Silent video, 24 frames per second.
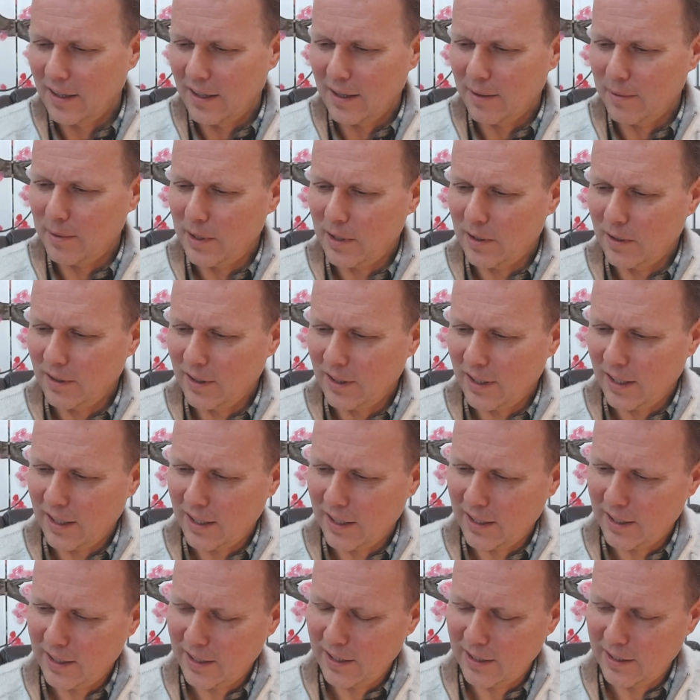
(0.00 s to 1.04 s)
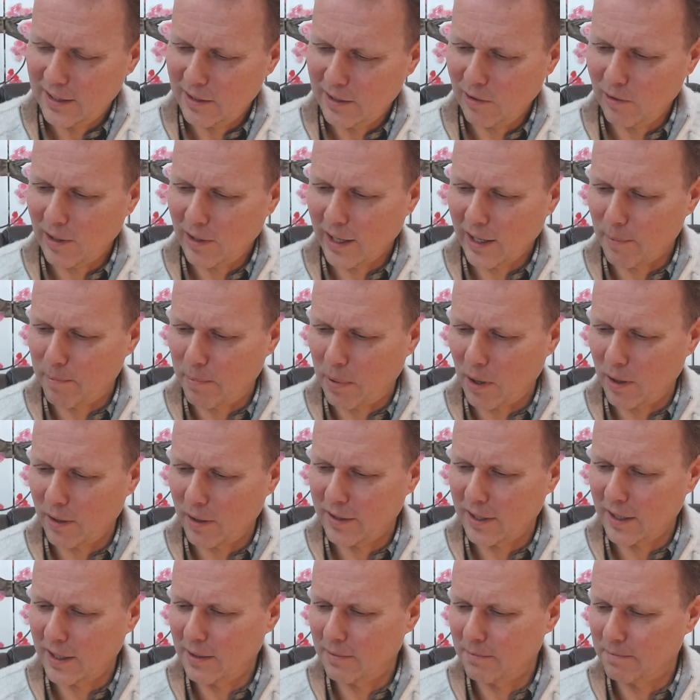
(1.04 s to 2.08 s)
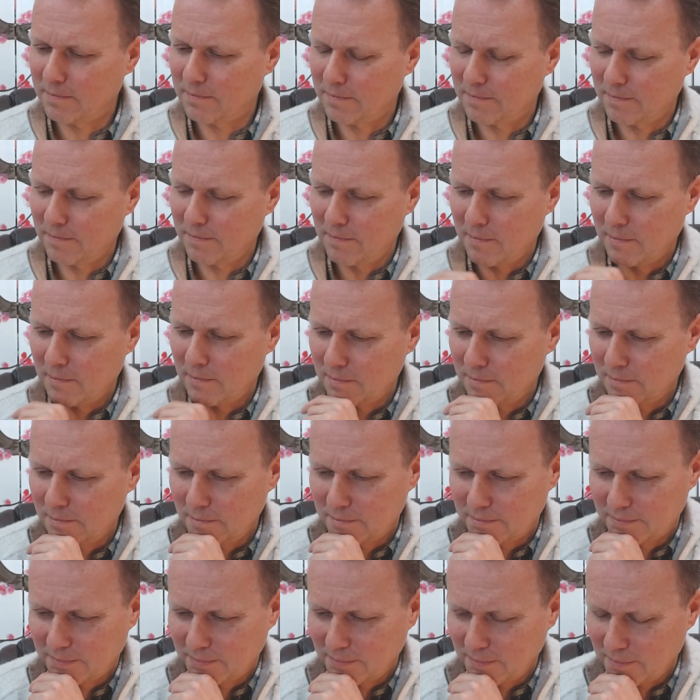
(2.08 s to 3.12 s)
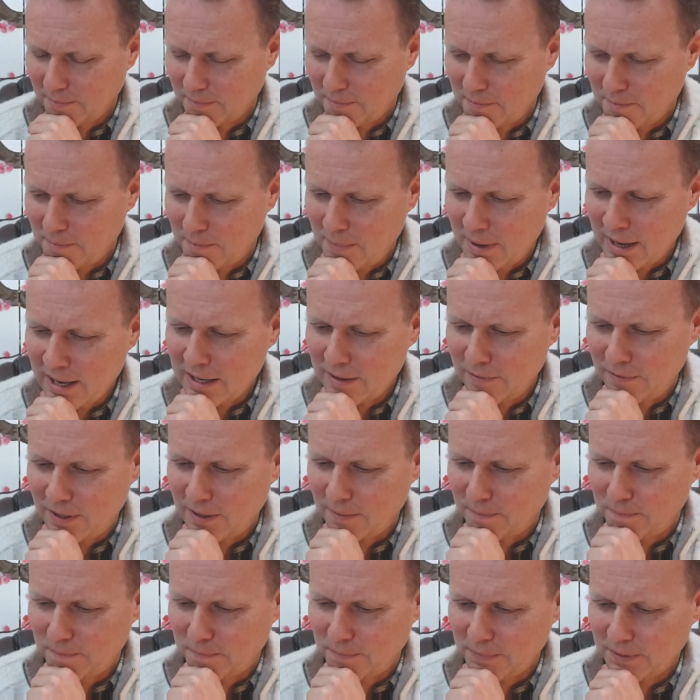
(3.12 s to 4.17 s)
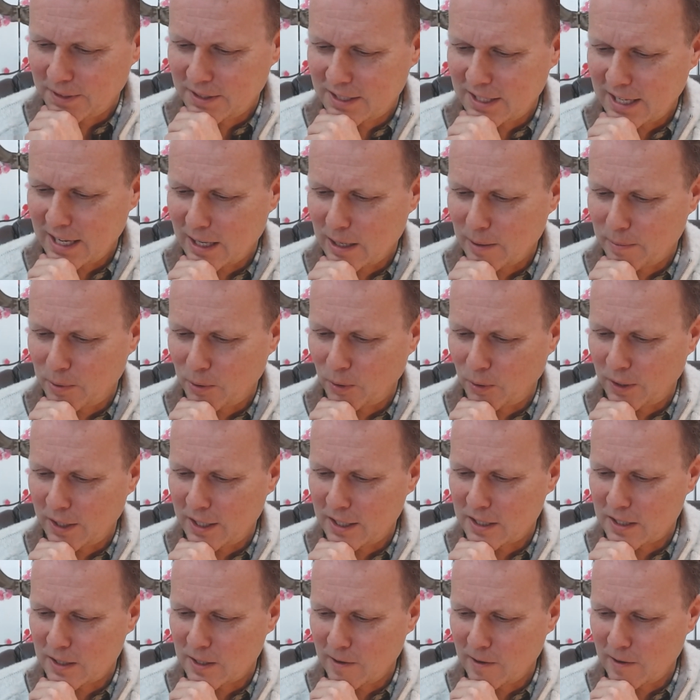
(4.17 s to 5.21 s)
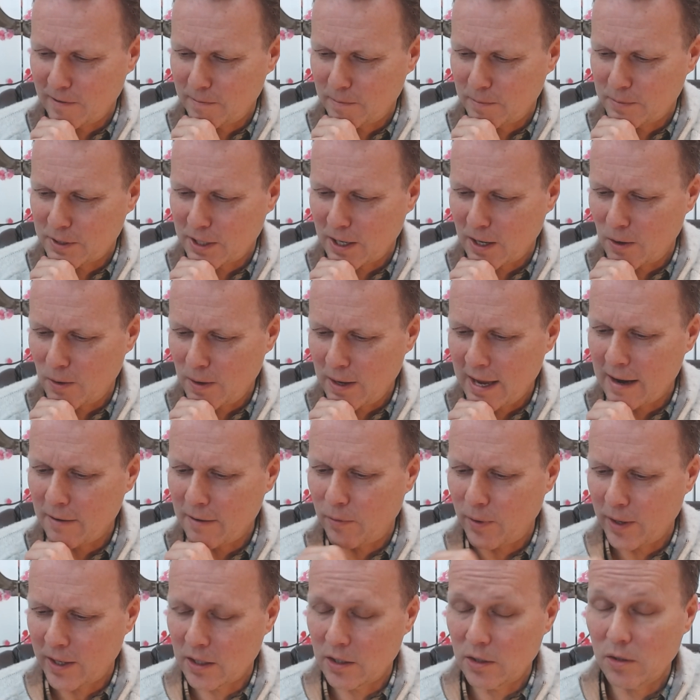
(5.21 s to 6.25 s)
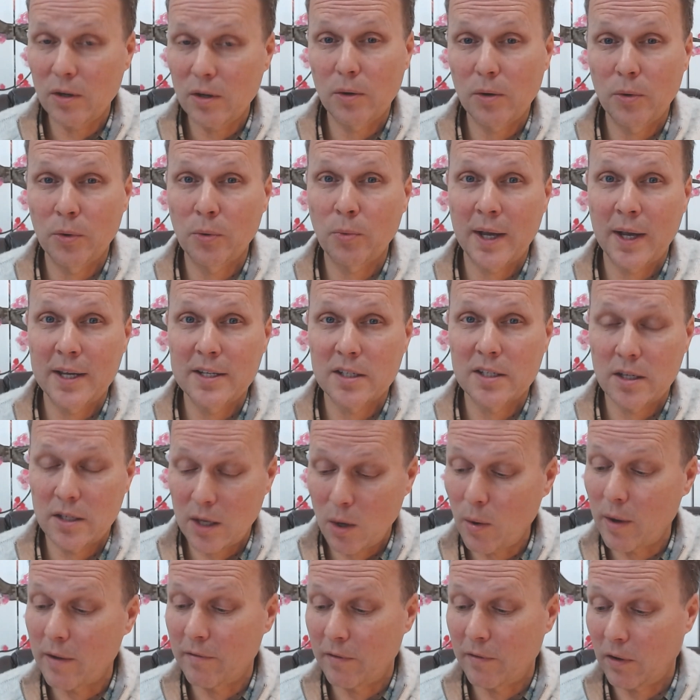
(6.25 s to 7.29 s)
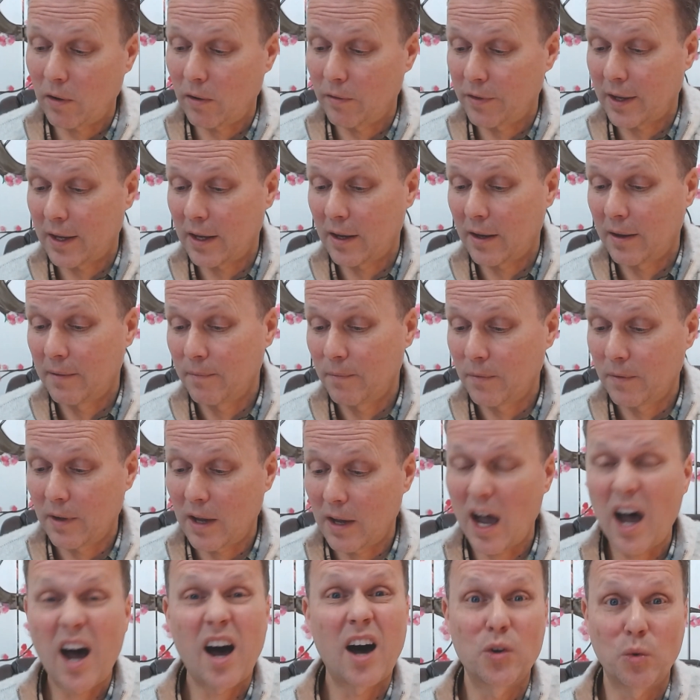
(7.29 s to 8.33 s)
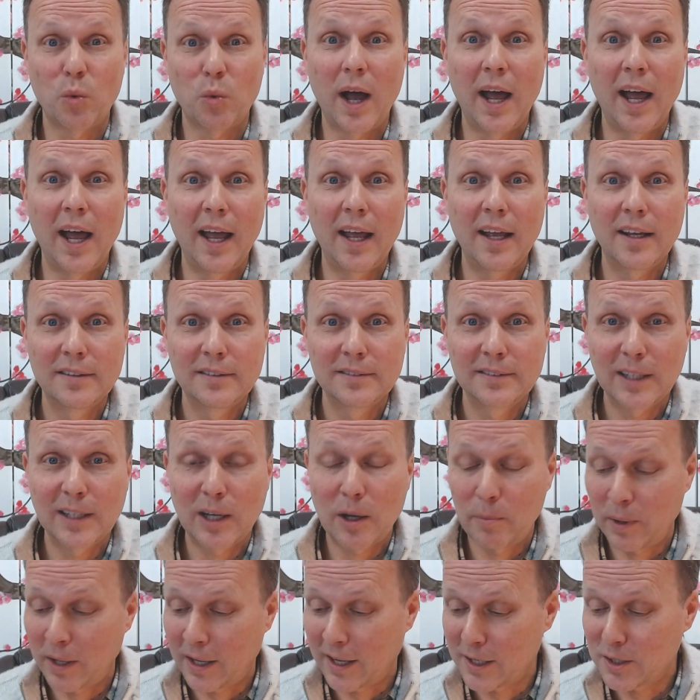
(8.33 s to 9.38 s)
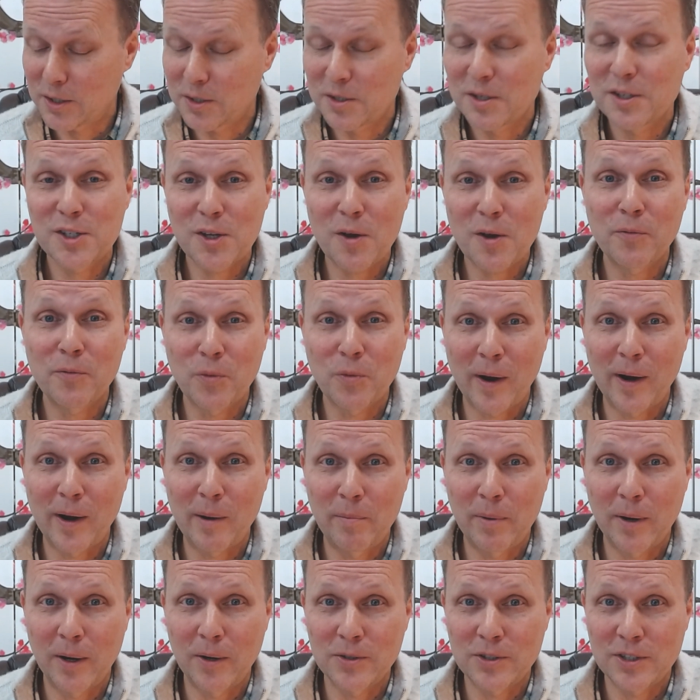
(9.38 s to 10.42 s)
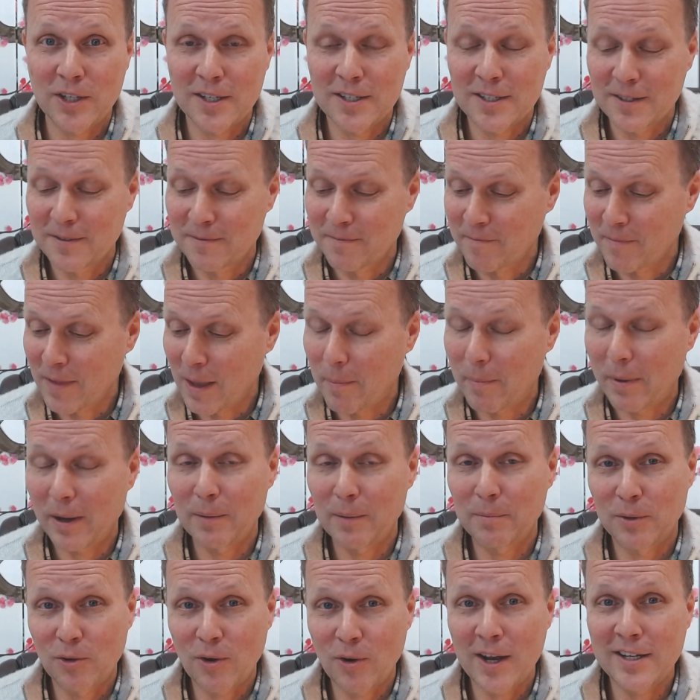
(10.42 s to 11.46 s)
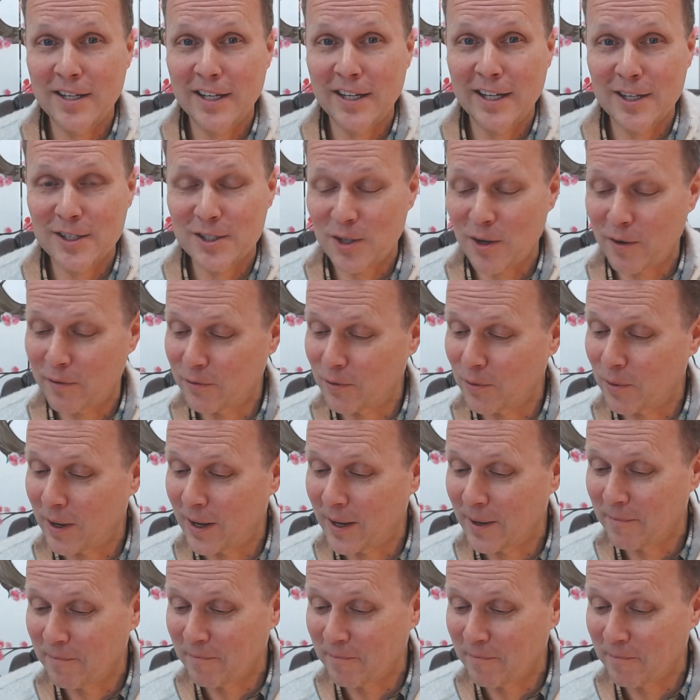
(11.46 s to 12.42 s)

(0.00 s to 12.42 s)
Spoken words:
look like a polythene man if you take up all these stuff. So yeah, if we can do it with ways that don't involve the hardware, that would be nice. Software approaches, by upgrading your software.